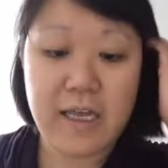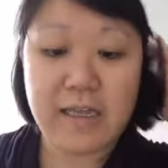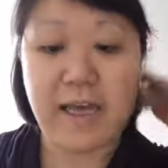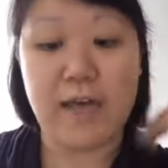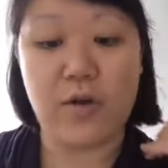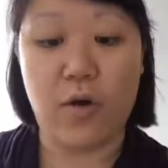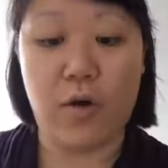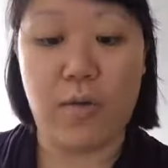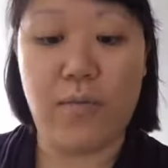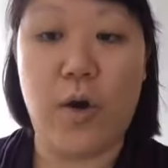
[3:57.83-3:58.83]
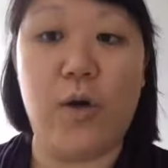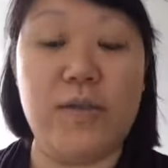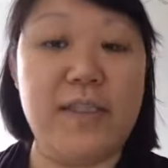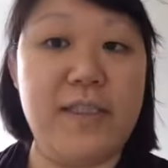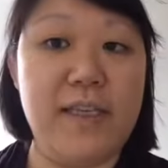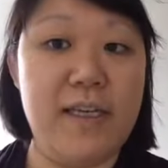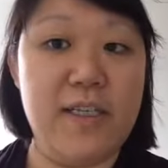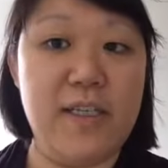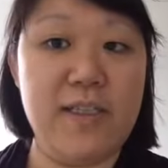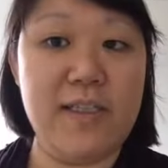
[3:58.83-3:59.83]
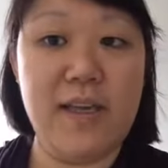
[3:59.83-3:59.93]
that your post is